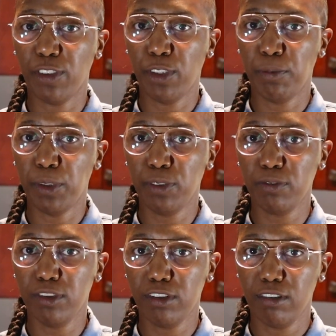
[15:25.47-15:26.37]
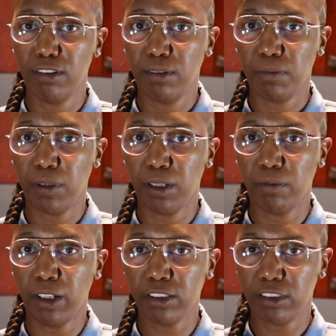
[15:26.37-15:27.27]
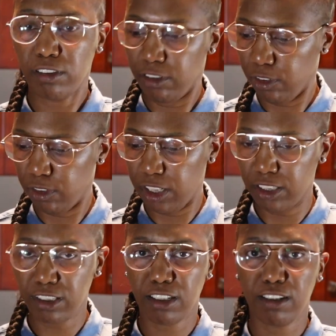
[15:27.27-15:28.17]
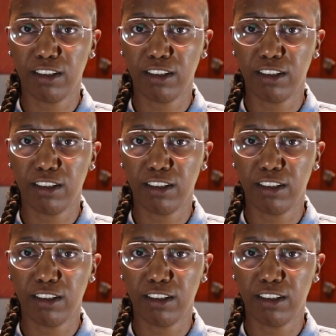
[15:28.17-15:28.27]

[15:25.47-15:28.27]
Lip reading: full moons, pretty much, little disc.